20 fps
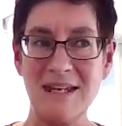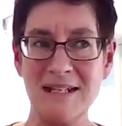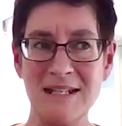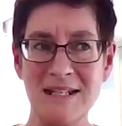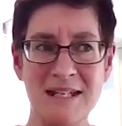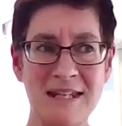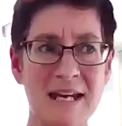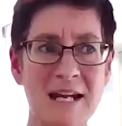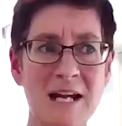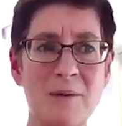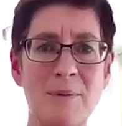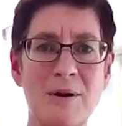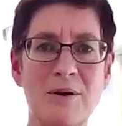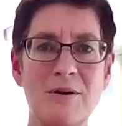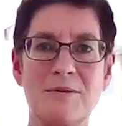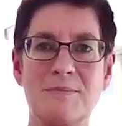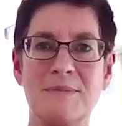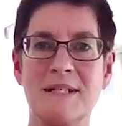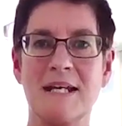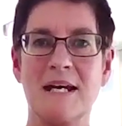to think about
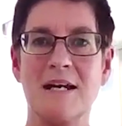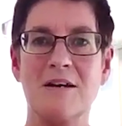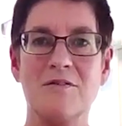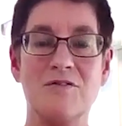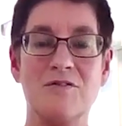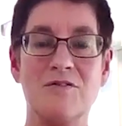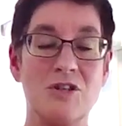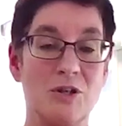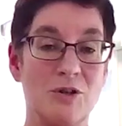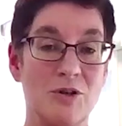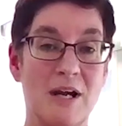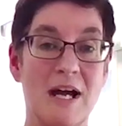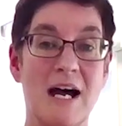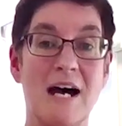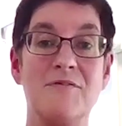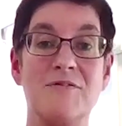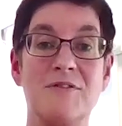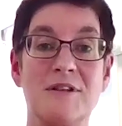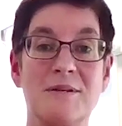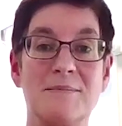themselves, to look
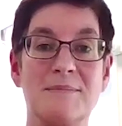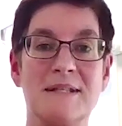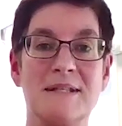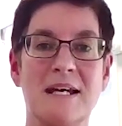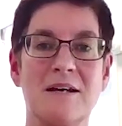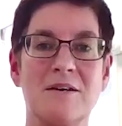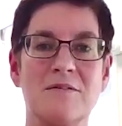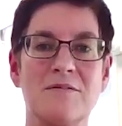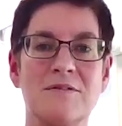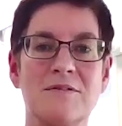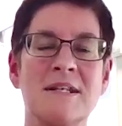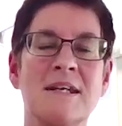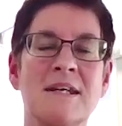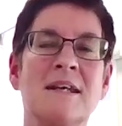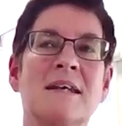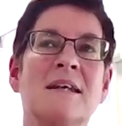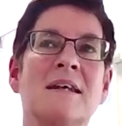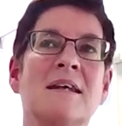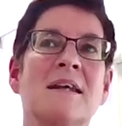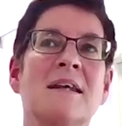after themselves,
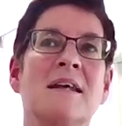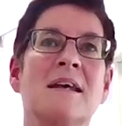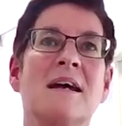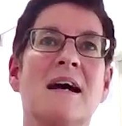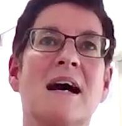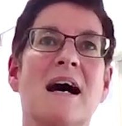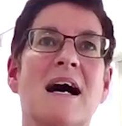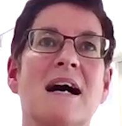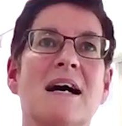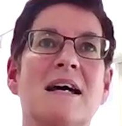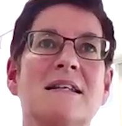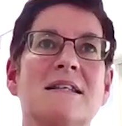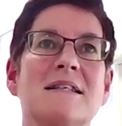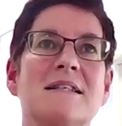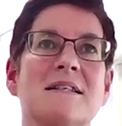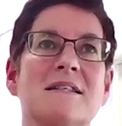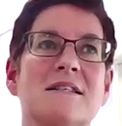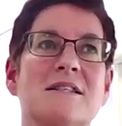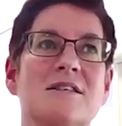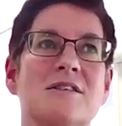and
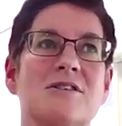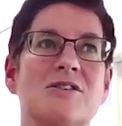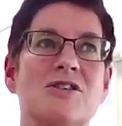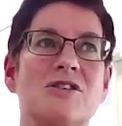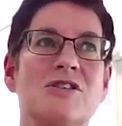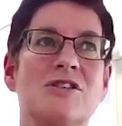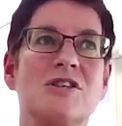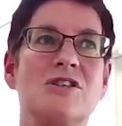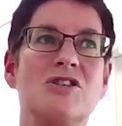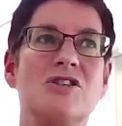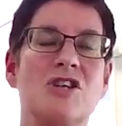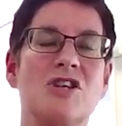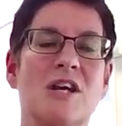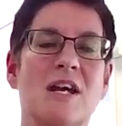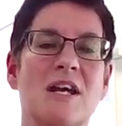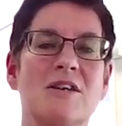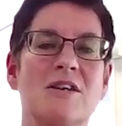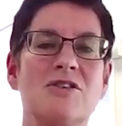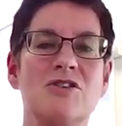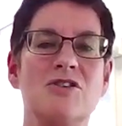to
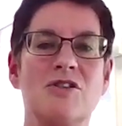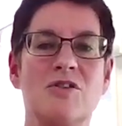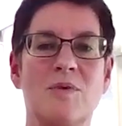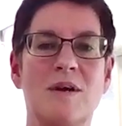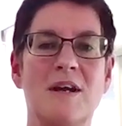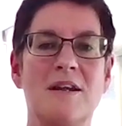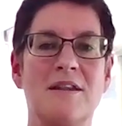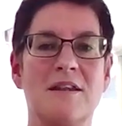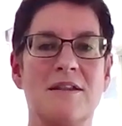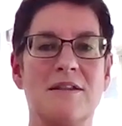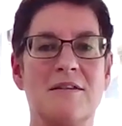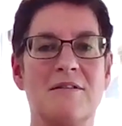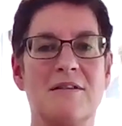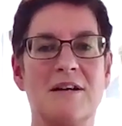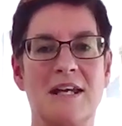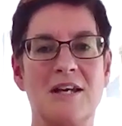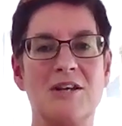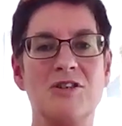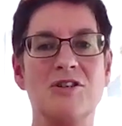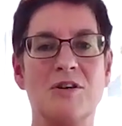change the way that they're
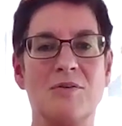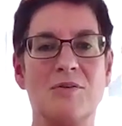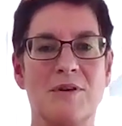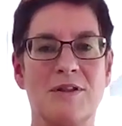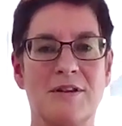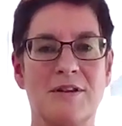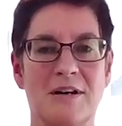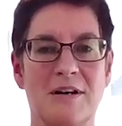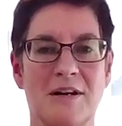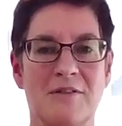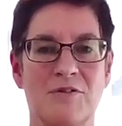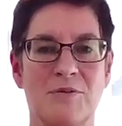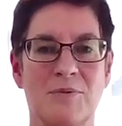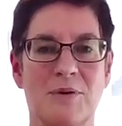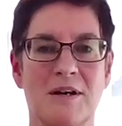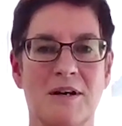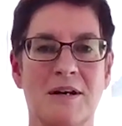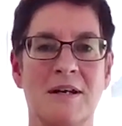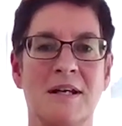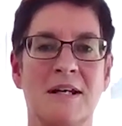engaging with their loved
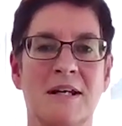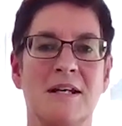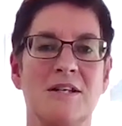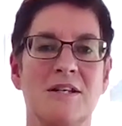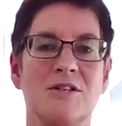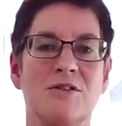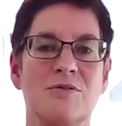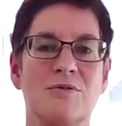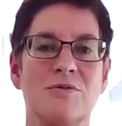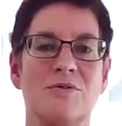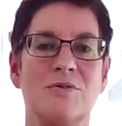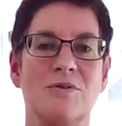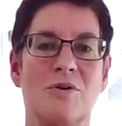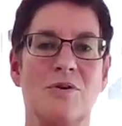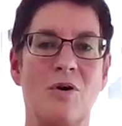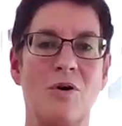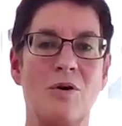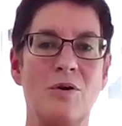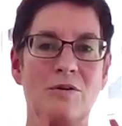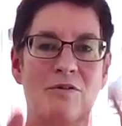one. So
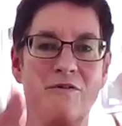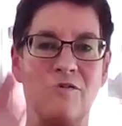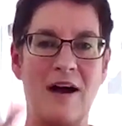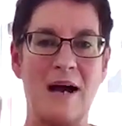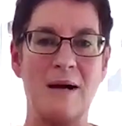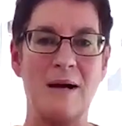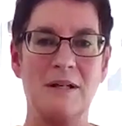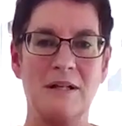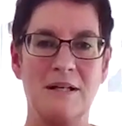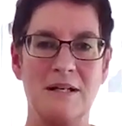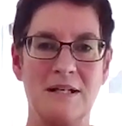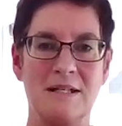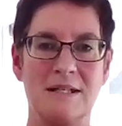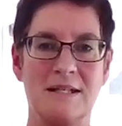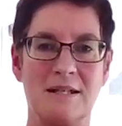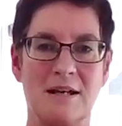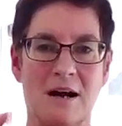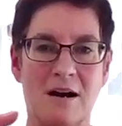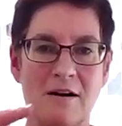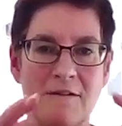whole
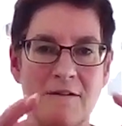families